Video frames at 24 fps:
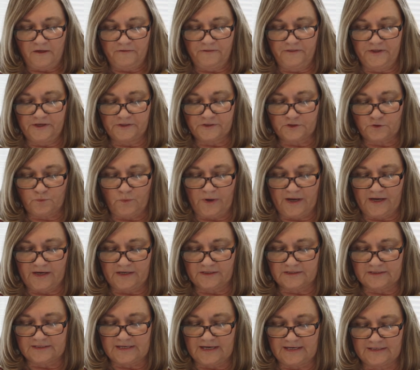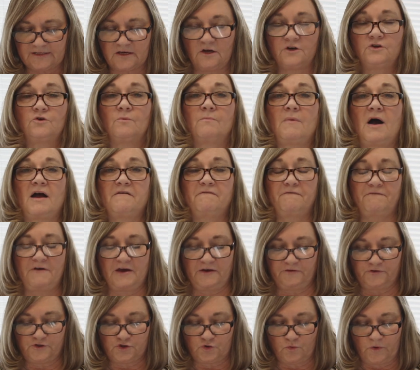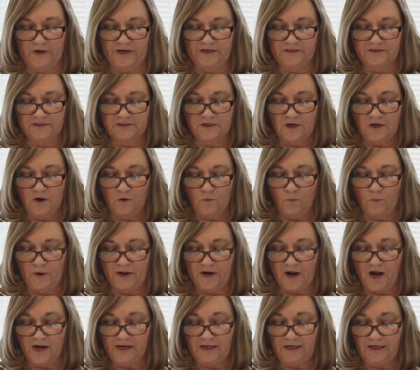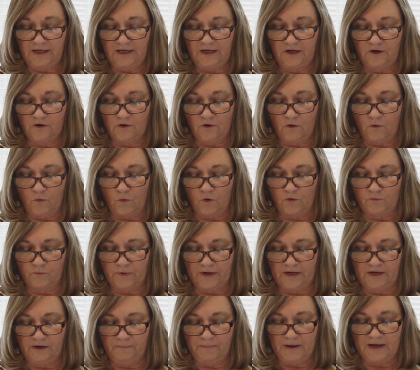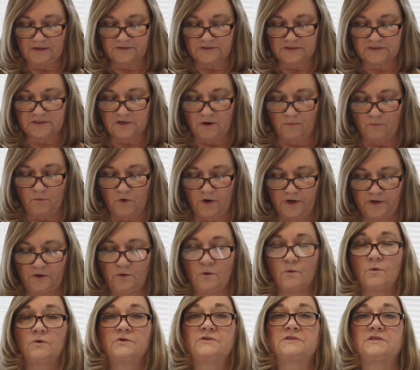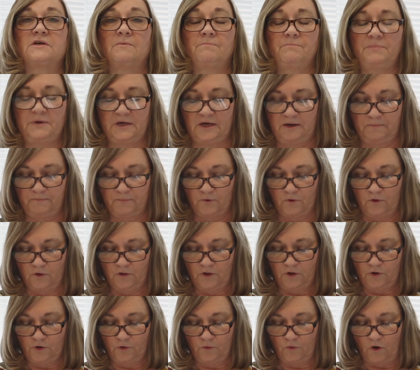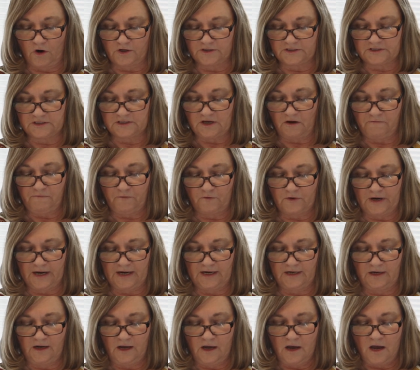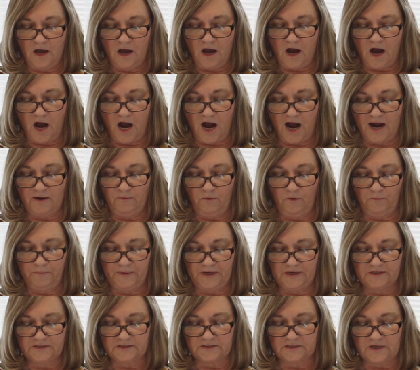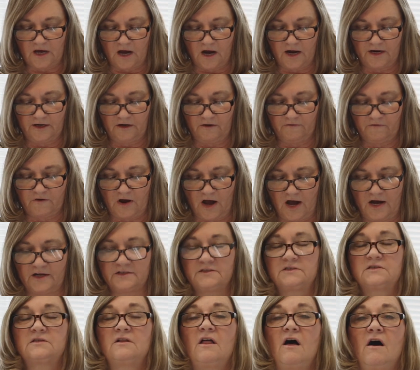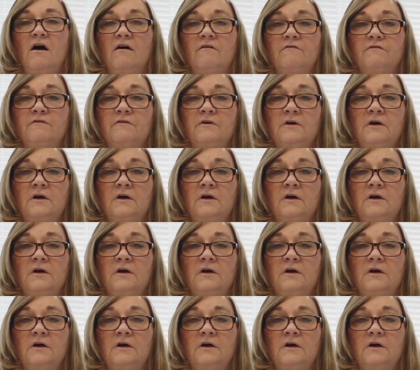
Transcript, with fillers: This week it says under my faith choice when I hear or read about someone or some people who are suffering, I will be a sign of God's love.